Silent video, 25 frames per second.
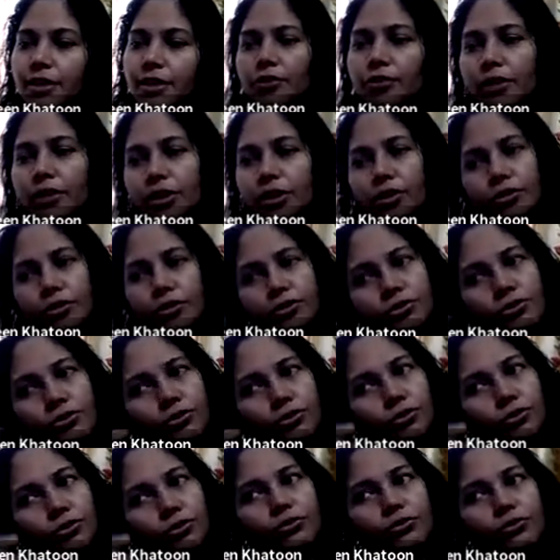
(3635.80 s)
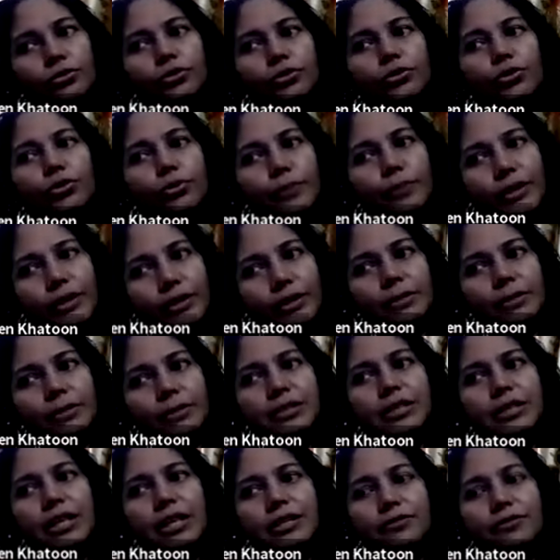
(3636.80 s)
You can also go with the
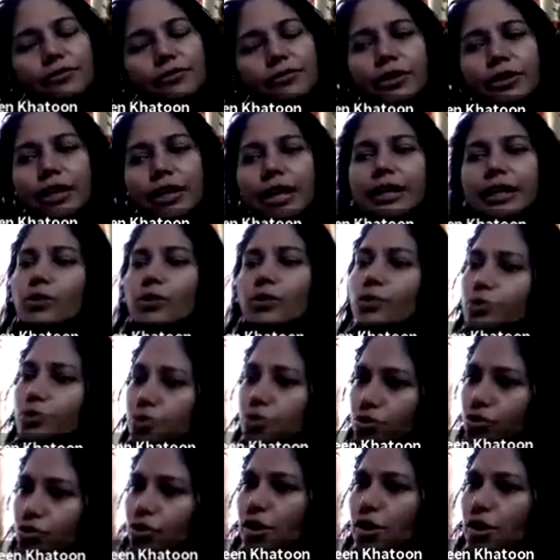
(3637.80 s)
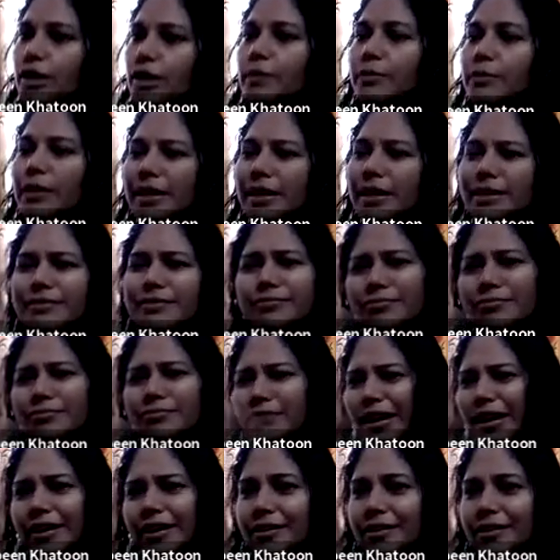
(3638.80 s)
massage for that. Also, you can apply
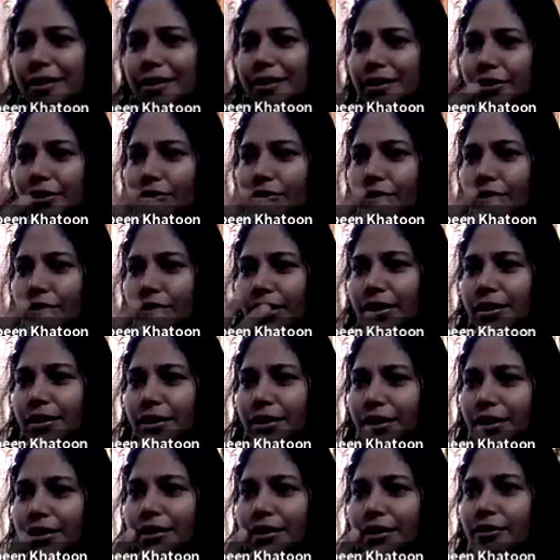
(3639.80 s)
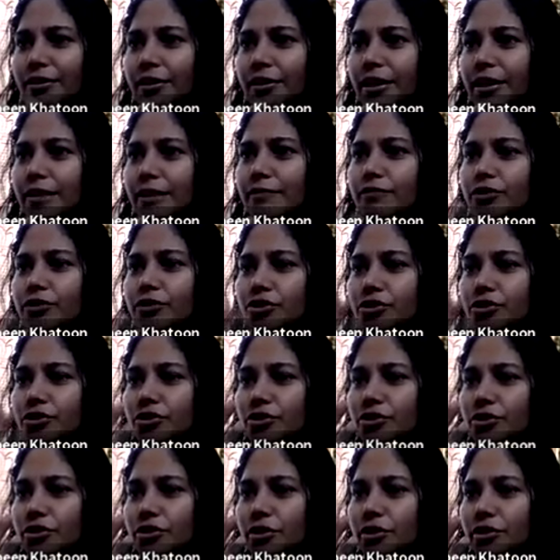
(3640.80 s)
anything, you know, any any cream which
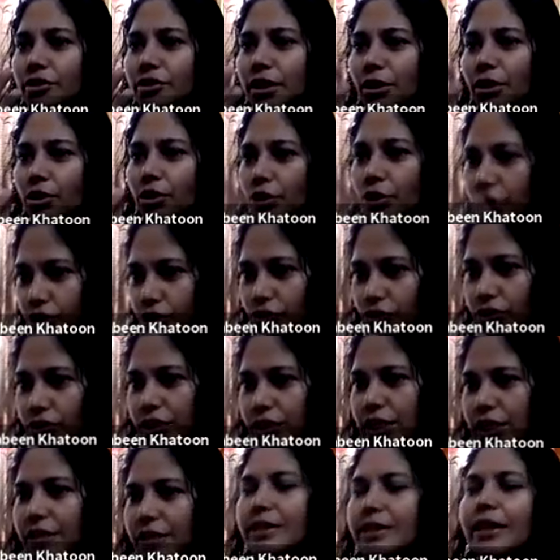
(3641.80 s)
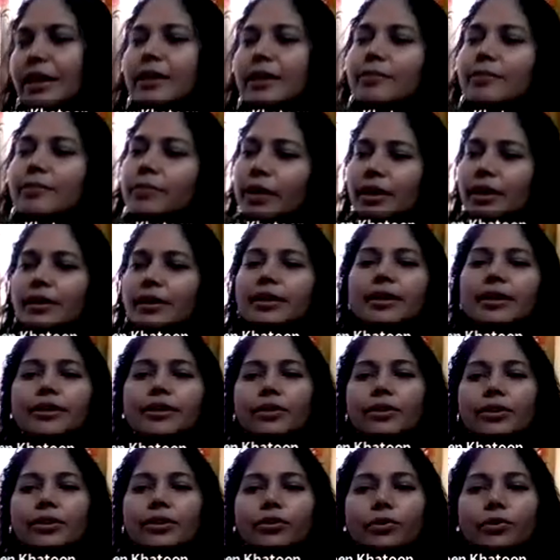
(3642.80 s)
is uh, according to your skin type, and then you
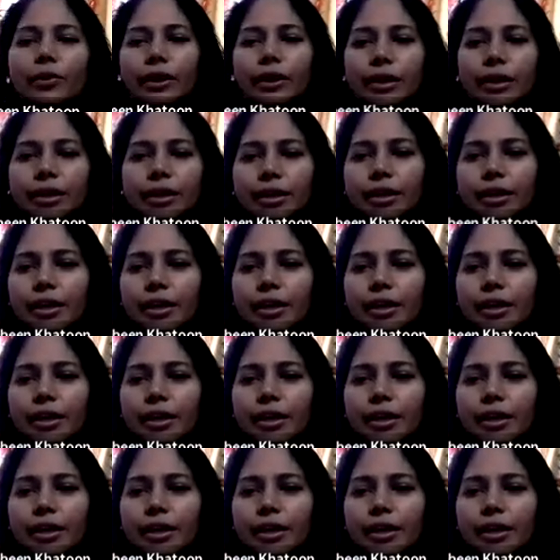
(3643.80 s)
can go ahead.